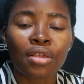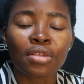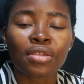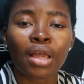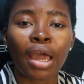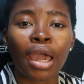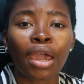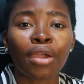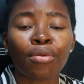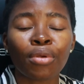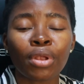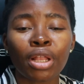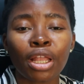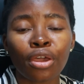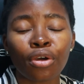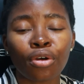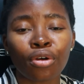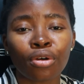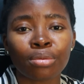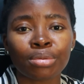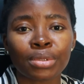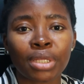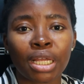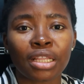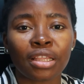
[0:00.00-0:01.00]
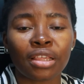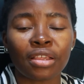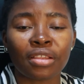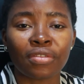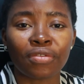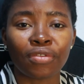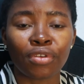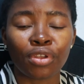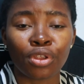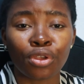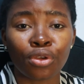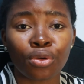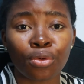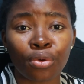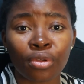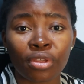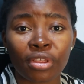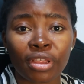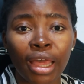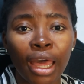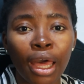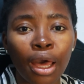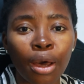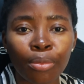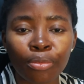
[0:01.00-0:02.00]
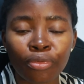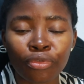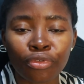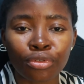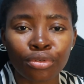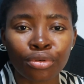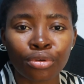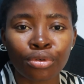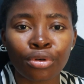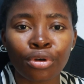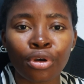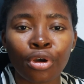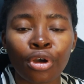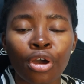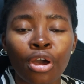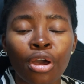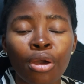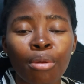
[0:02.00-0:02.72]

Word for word: so i really hope that this video was helpful